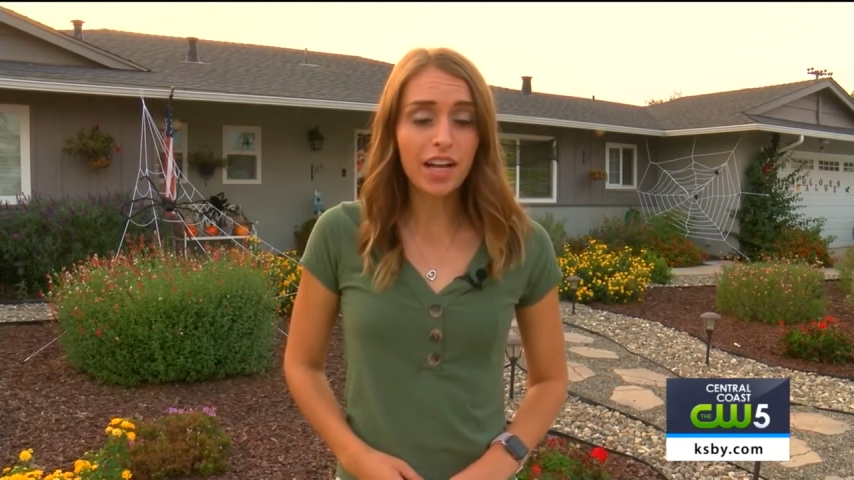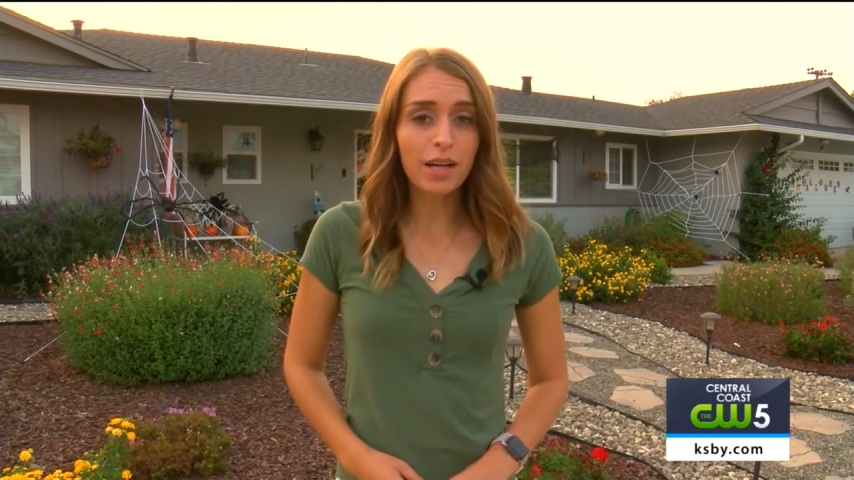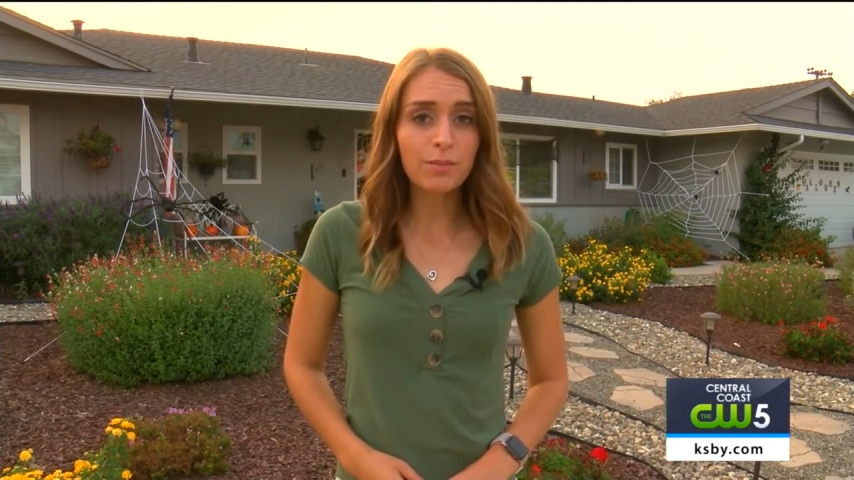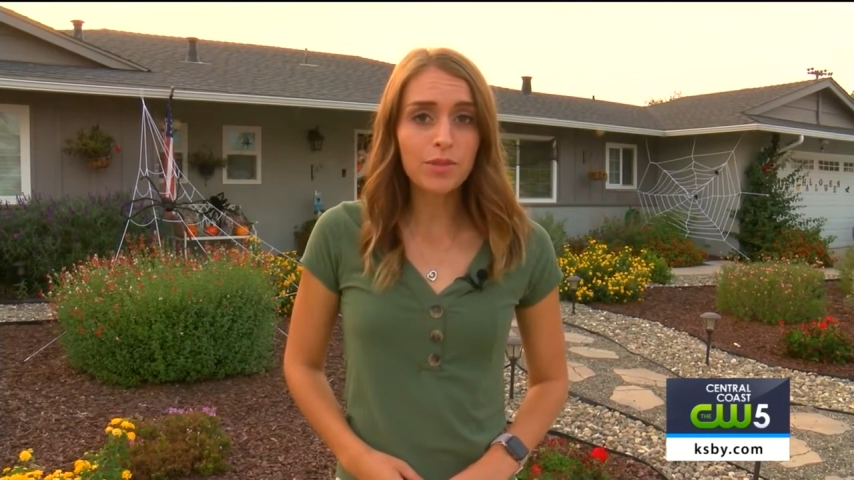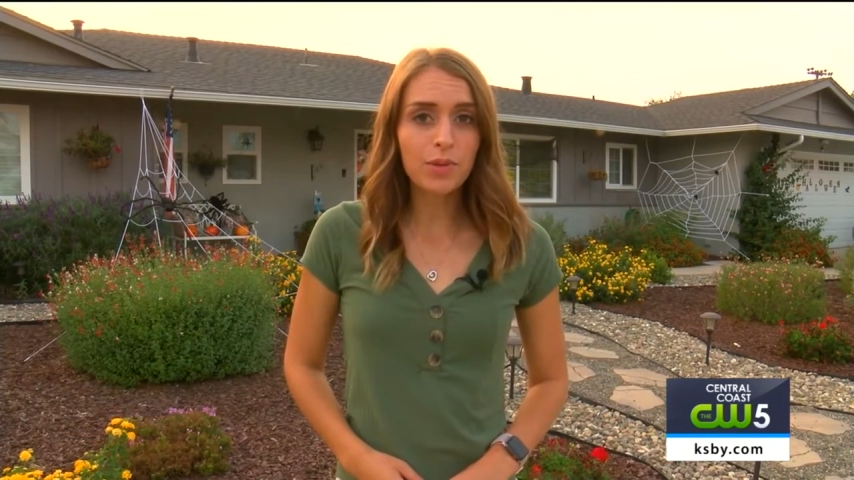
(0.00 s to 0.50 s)

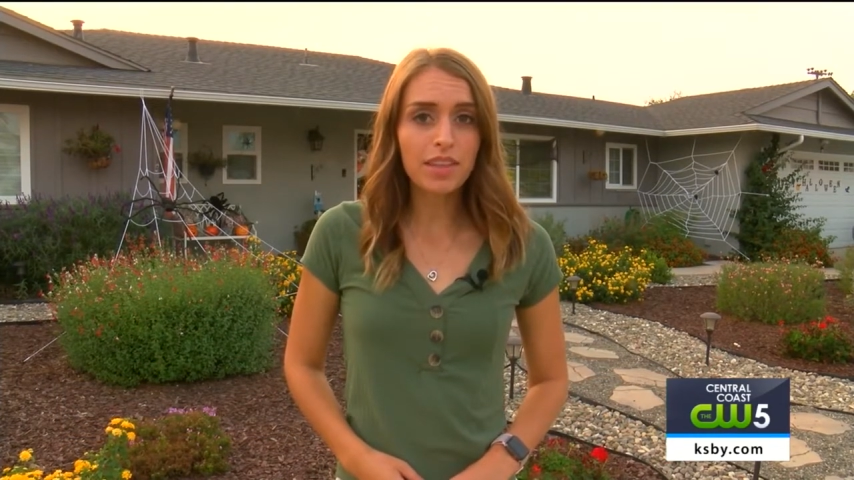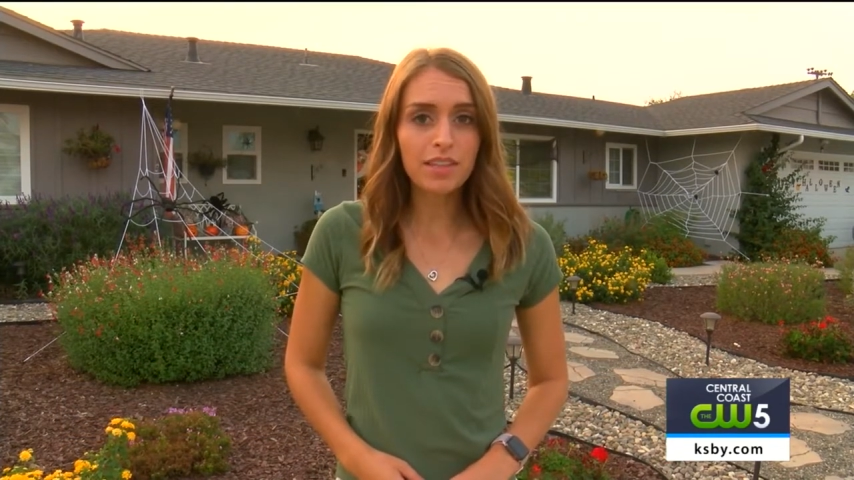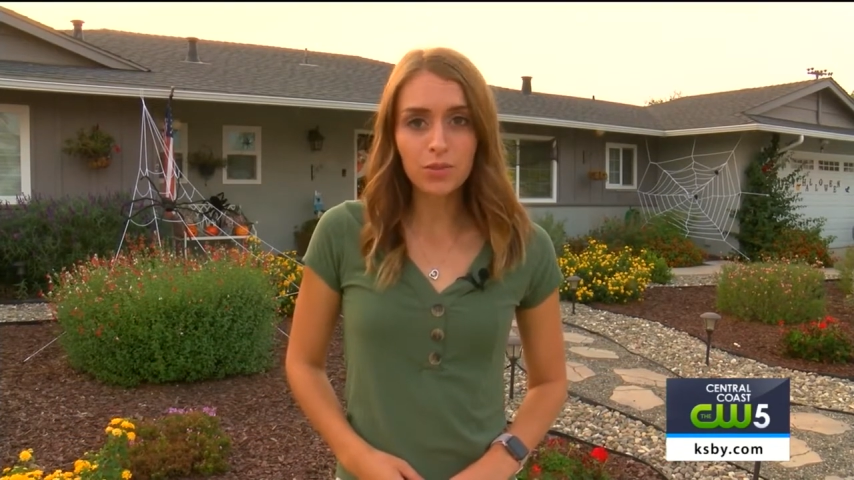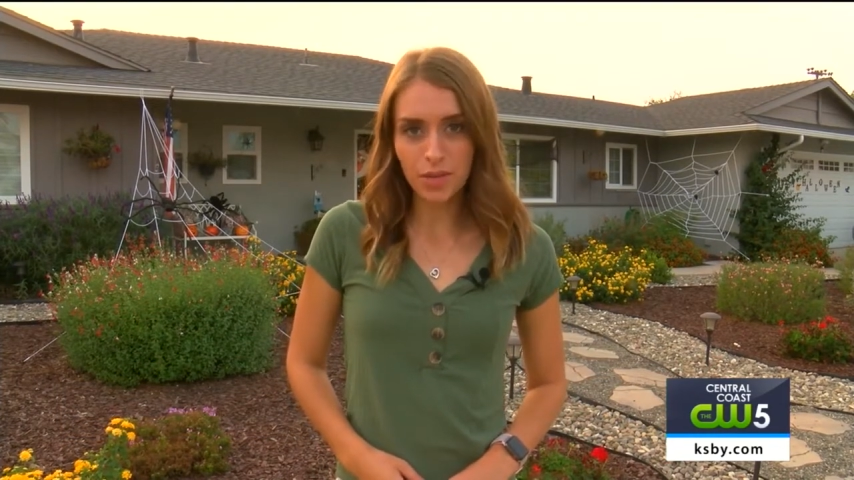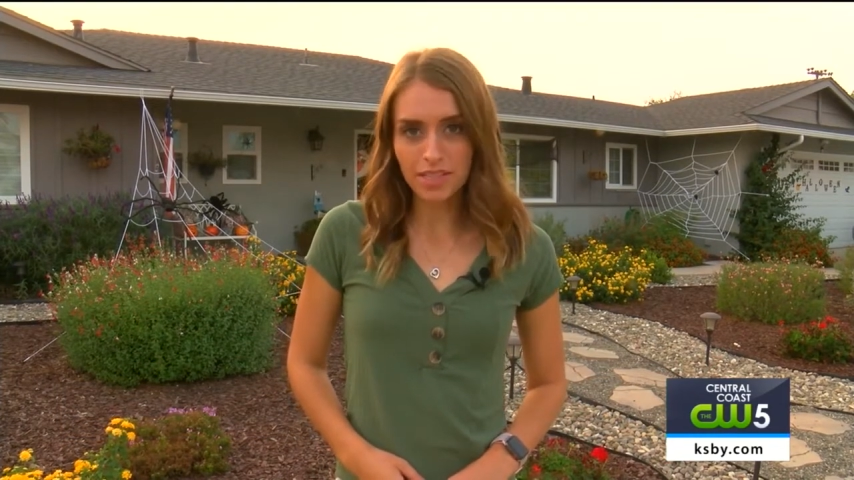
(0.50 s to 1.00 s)
comes with
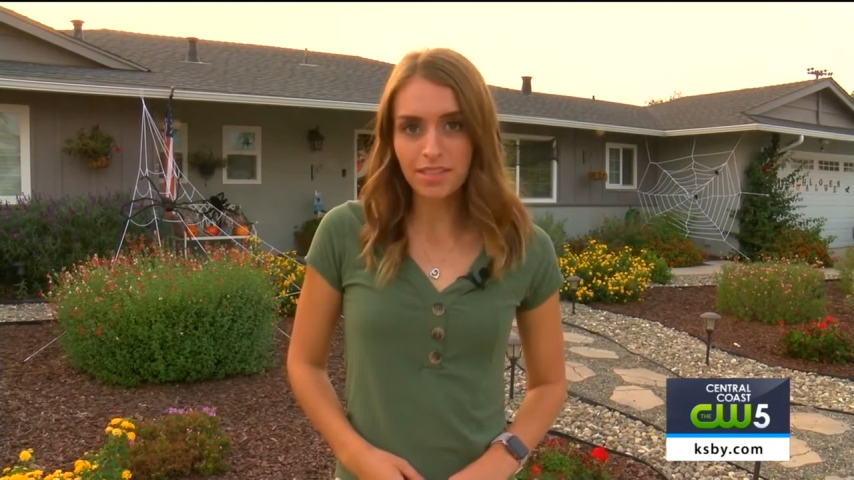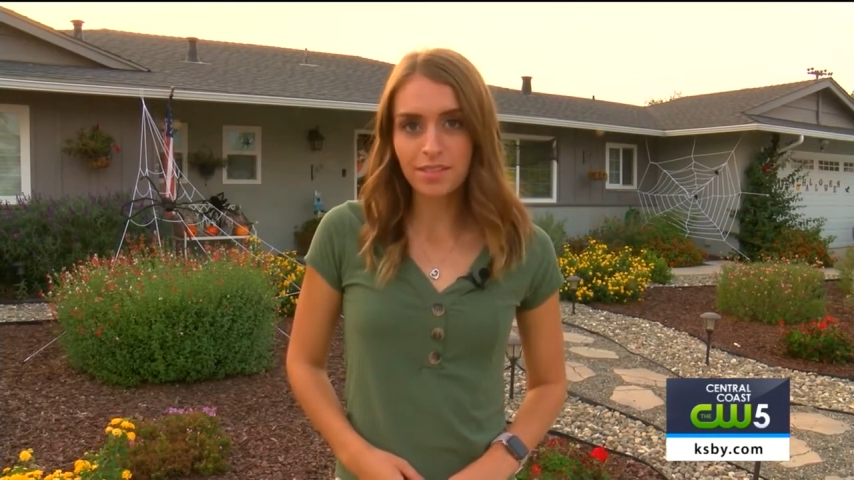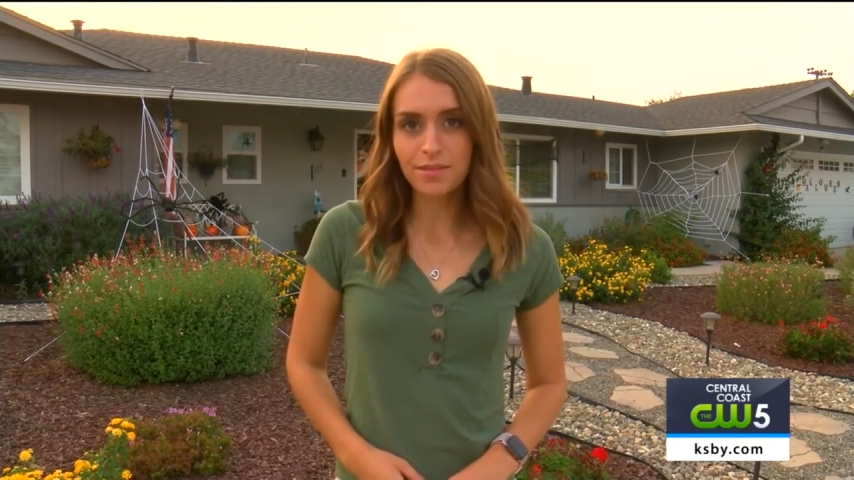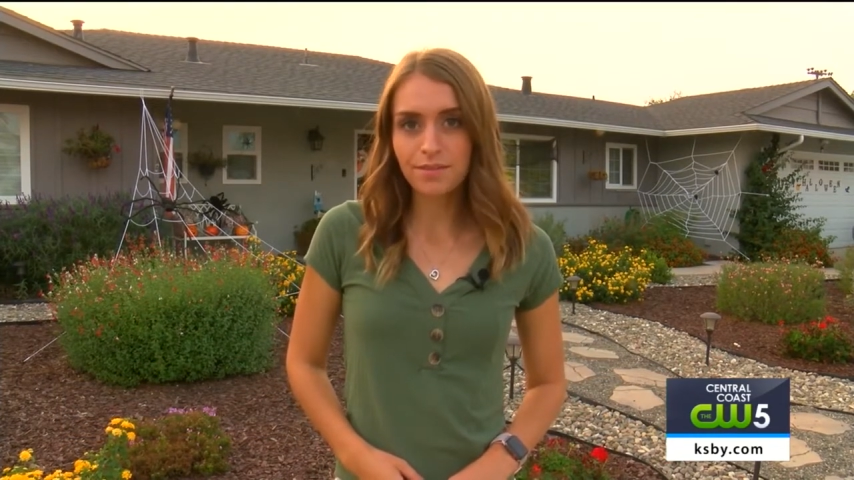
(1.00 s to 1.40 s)
a twist.